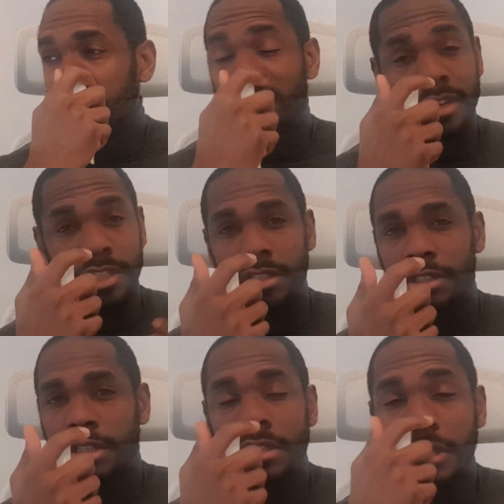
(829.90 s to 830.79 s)
Flushes your
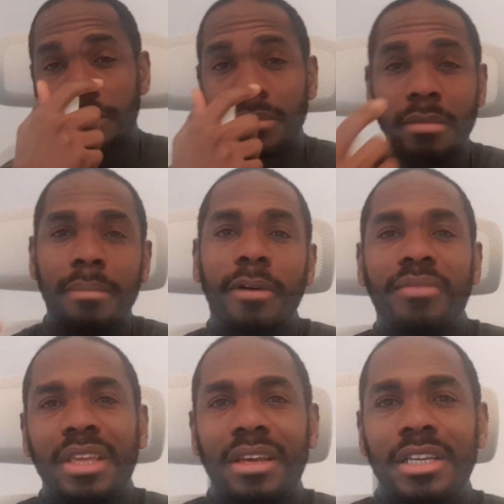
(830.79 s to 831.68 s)
system. Remember,
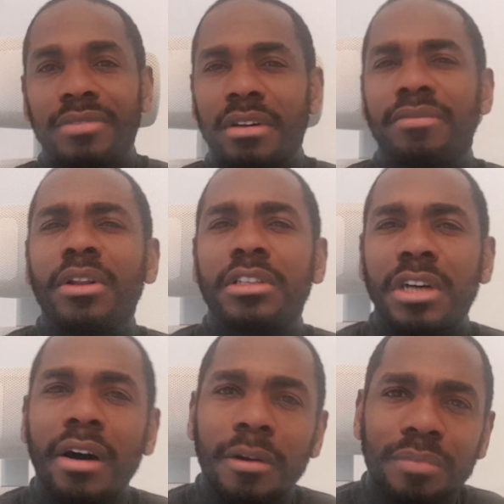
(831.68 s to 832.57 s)
it's very
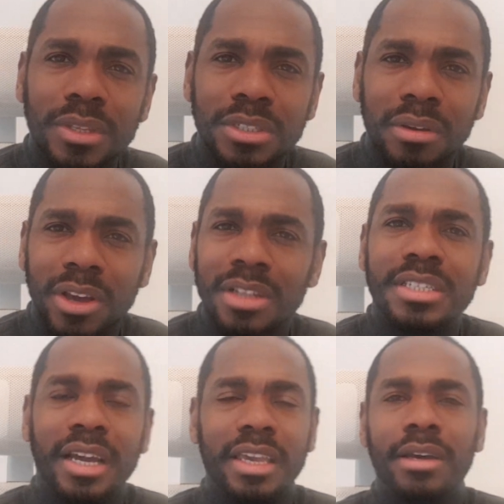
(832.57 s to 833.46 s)
volatile. So it
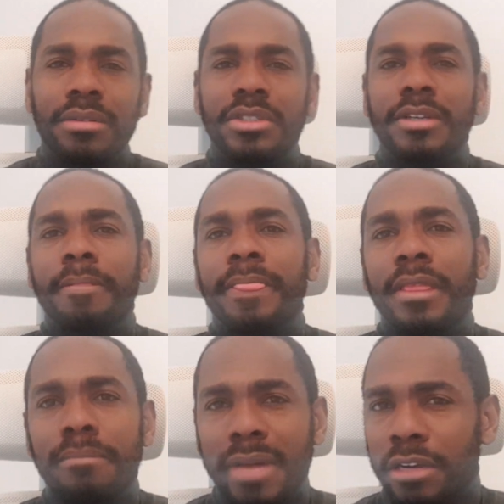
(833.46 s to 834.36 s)
contact kills
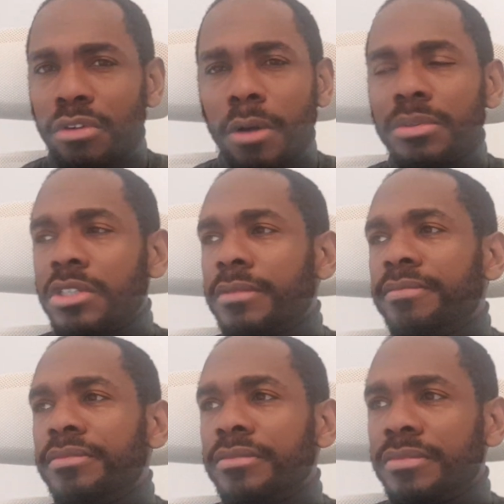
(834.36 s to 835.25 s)
microbes,
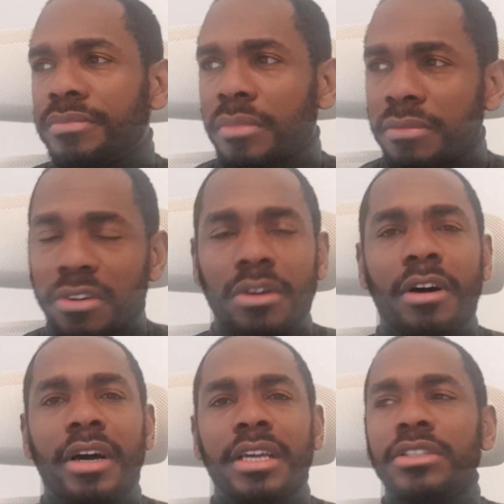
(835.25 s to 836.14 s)

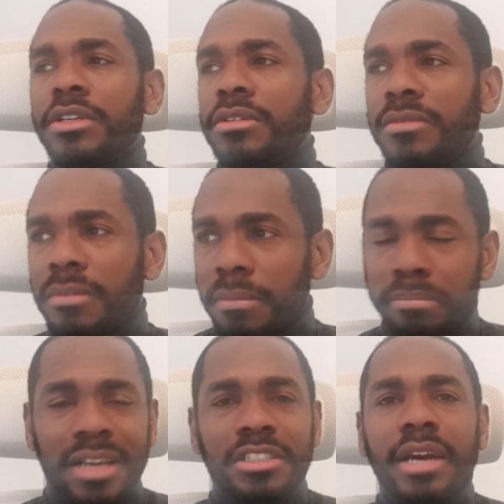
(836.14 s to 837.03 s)
fungi issues,
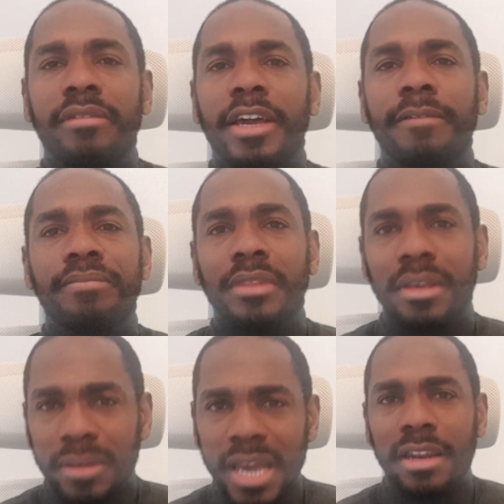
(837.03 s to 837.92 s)
bacteria,
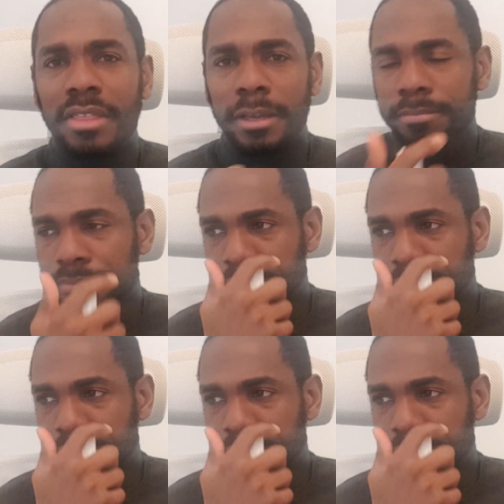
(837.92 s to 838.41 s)
anything.